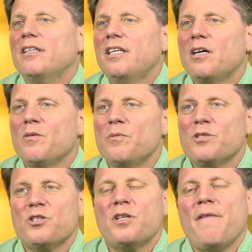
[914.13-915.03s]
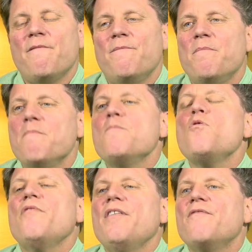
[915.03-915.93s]
you know, it was just a
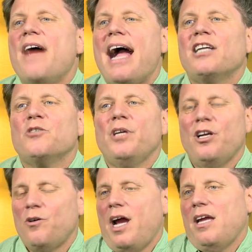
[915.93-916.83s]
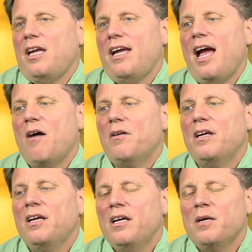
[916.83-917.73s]
movie factory cranking out
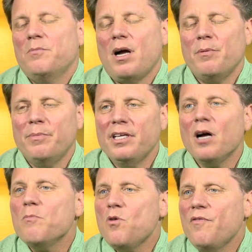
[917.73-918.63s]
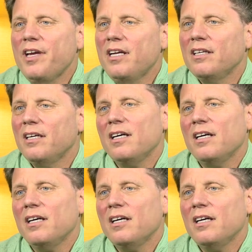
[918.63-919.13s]
probably a movie,